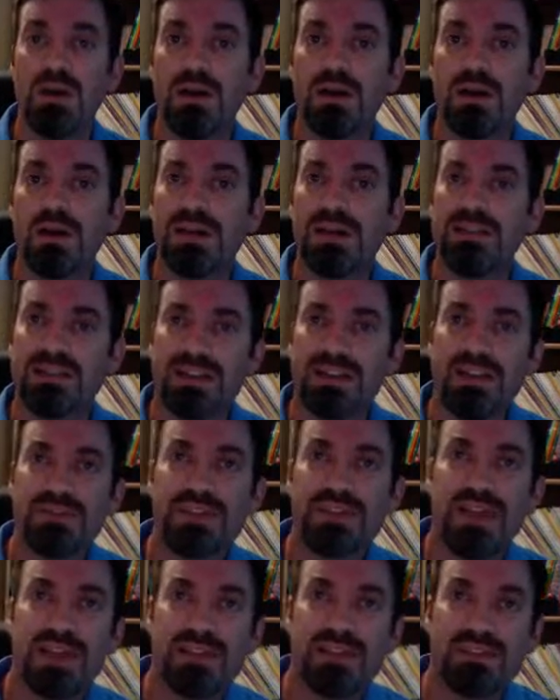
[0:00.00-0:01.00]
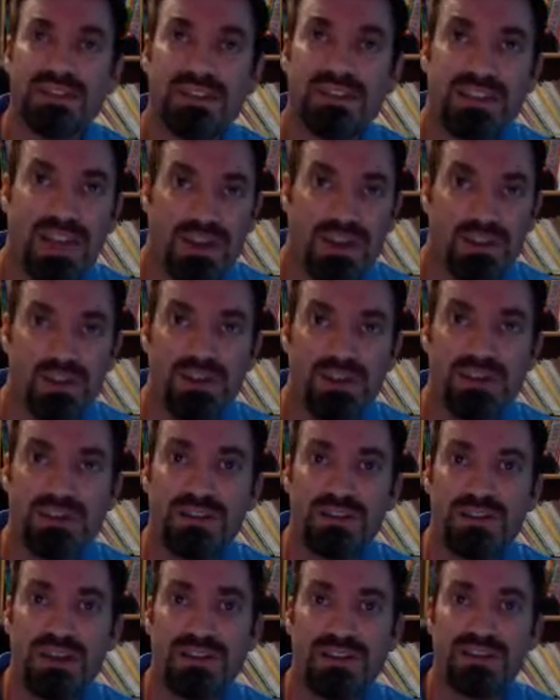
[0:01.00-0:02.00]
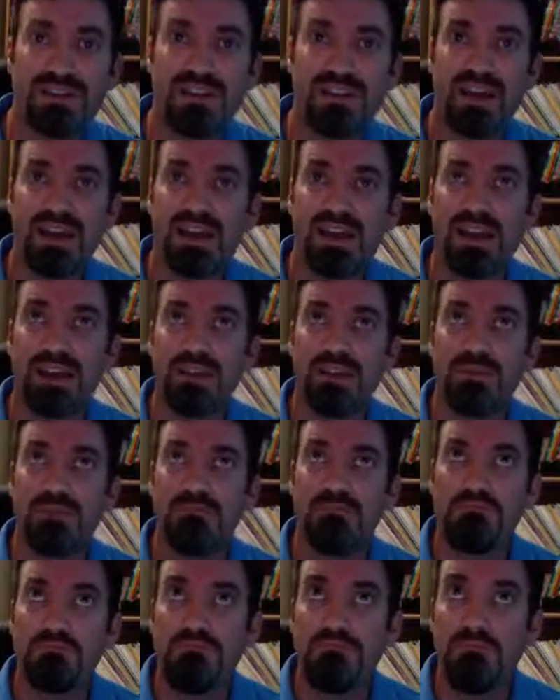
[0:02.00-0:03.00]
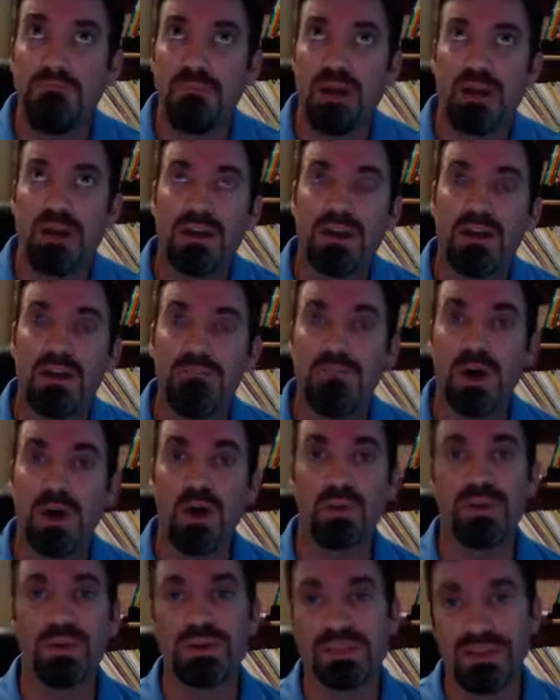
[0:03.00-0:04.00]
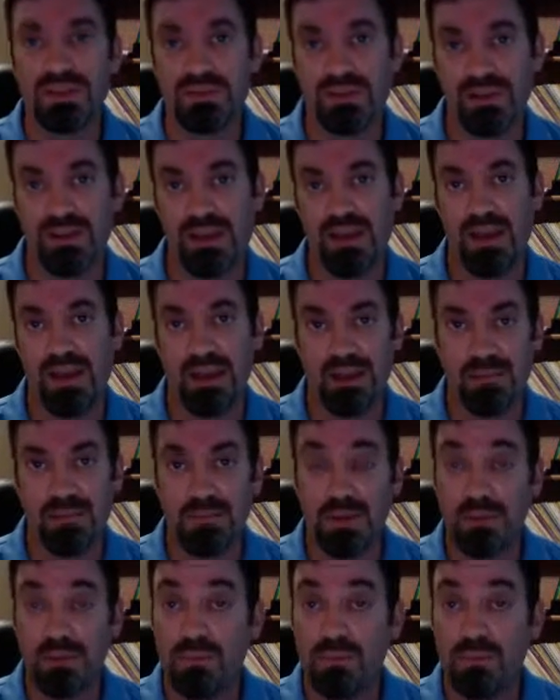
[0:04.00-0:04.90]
Instead of saying sections, let's say components of the game.